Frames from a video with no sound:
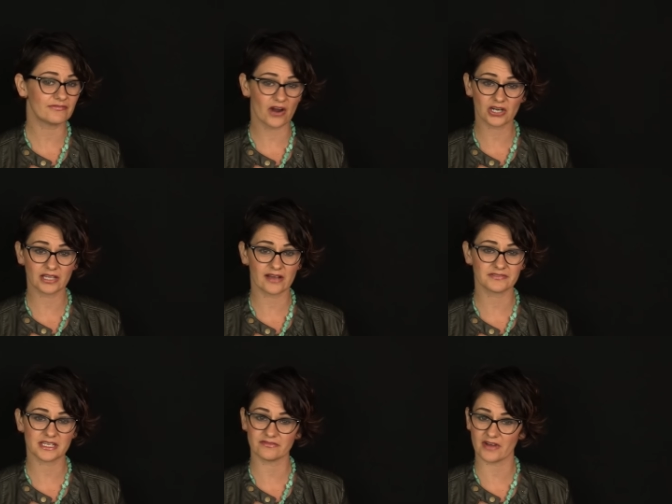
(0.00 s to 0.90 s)
far
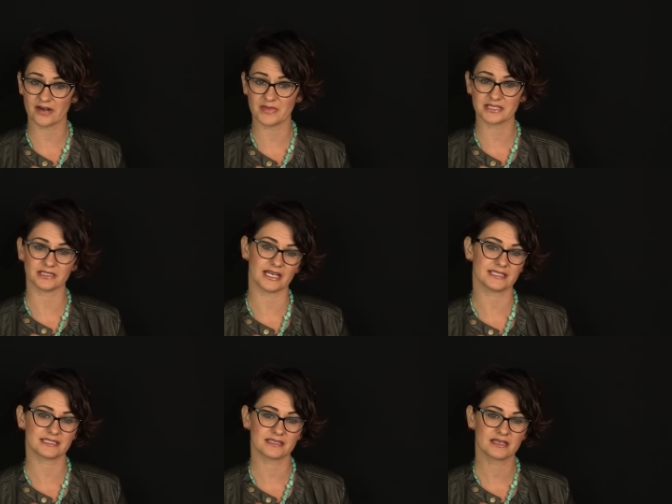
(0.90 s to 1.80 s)
left
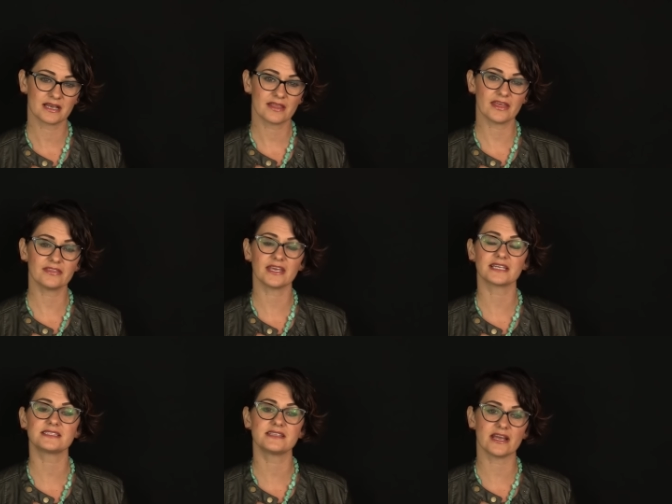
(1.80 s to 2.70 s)
environmentalists. They think
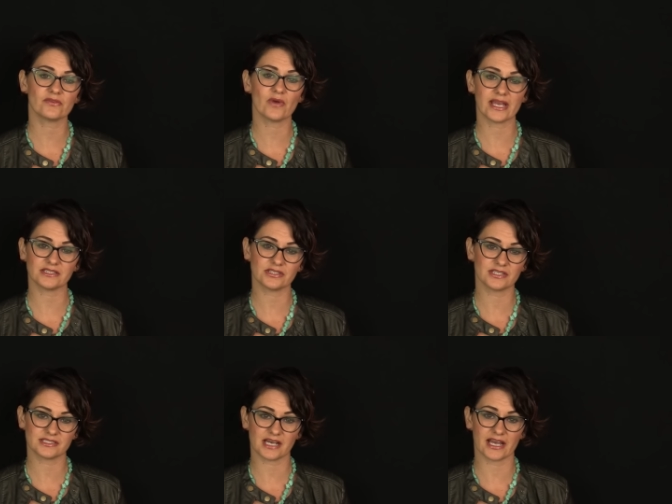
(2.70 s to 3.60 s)
it's their right to
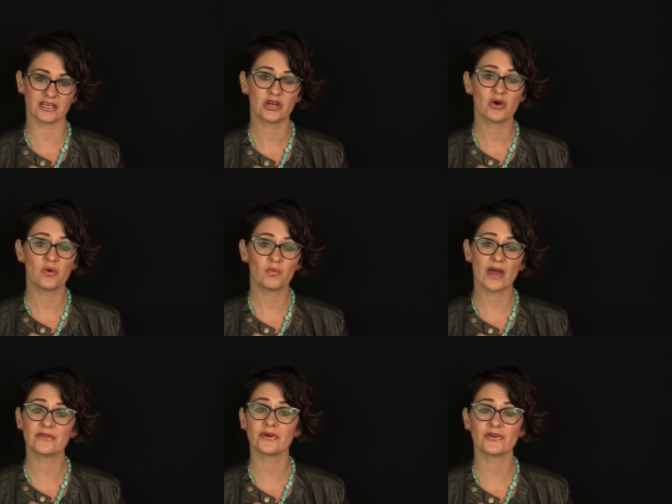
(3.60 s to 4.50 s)
decide
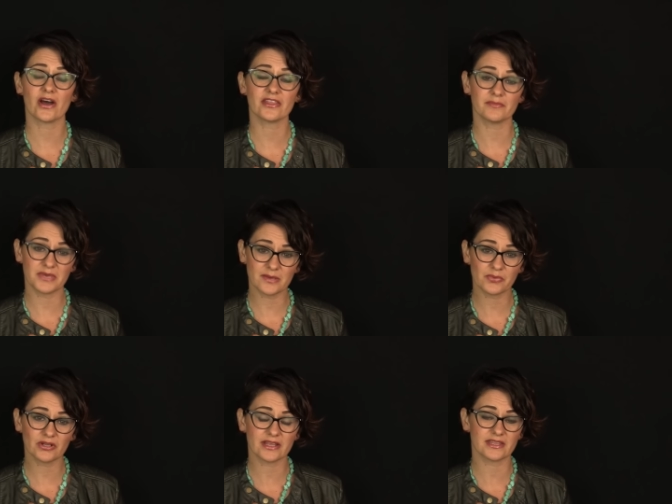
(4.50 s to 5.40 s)
whether or not the
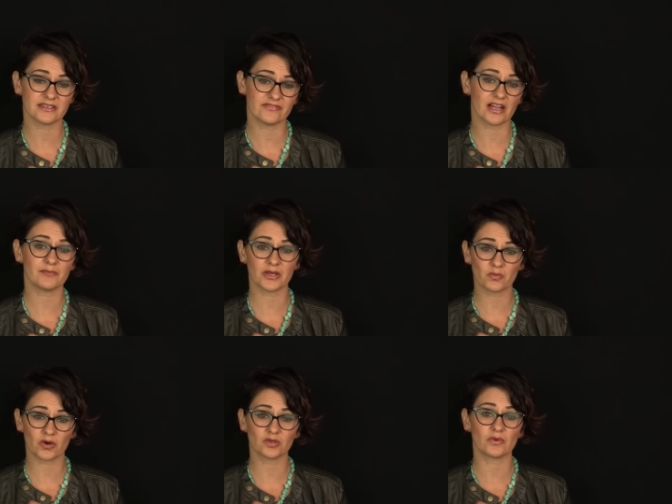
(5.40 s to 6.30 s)
people in the
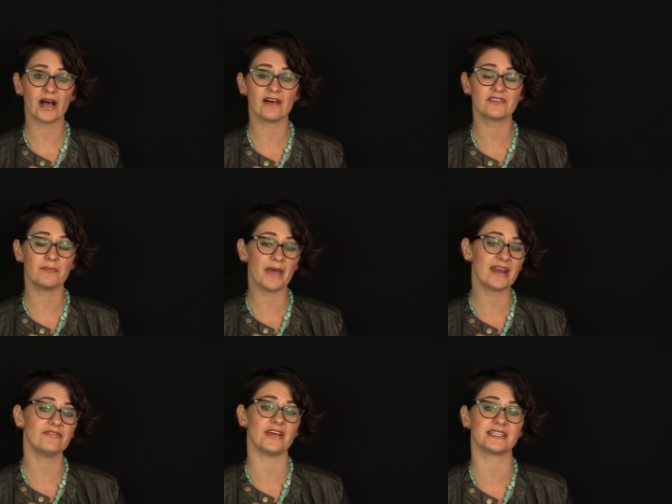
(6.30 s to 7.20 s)
developing world will have the
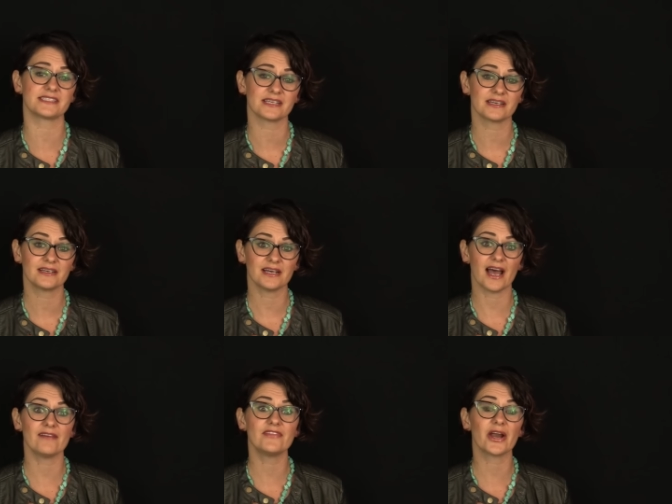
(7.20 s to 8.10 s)
benefits
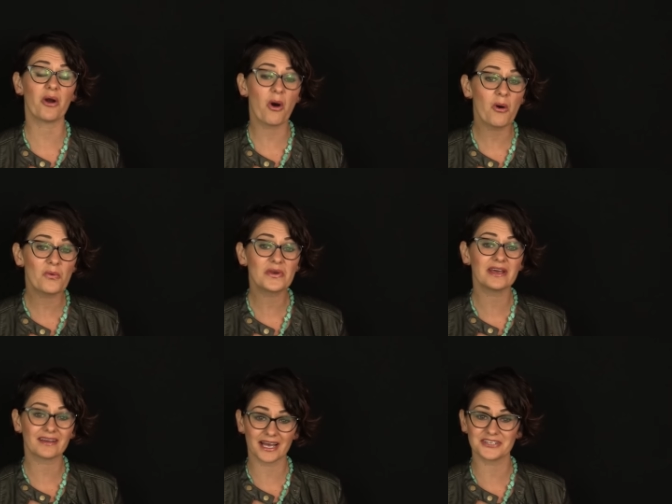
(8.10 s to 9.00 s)
of their own
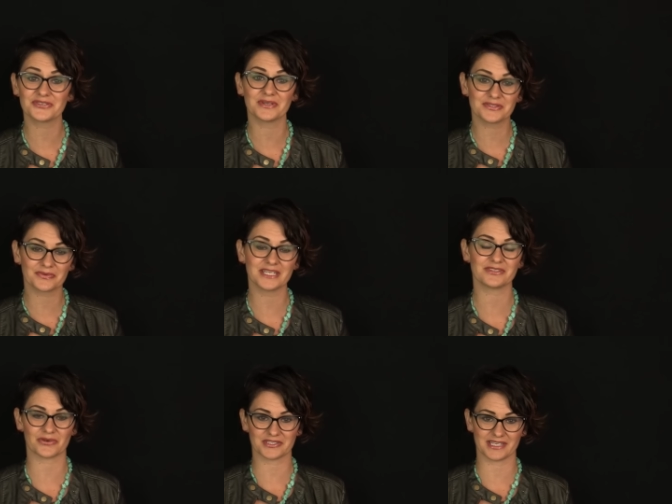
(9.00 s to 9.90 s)
country's
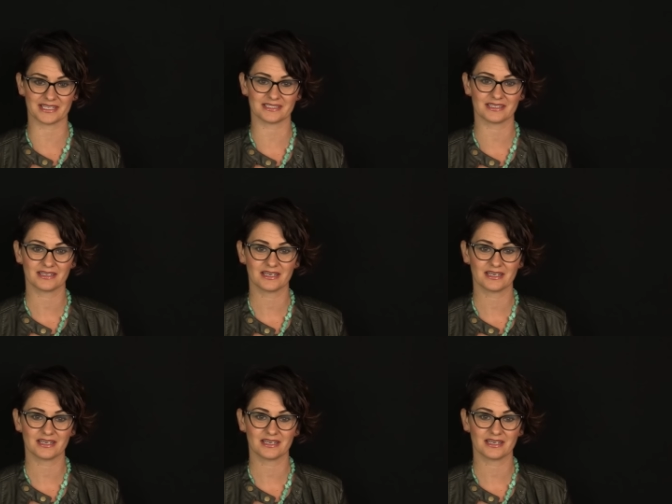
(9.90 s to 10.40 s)
resources.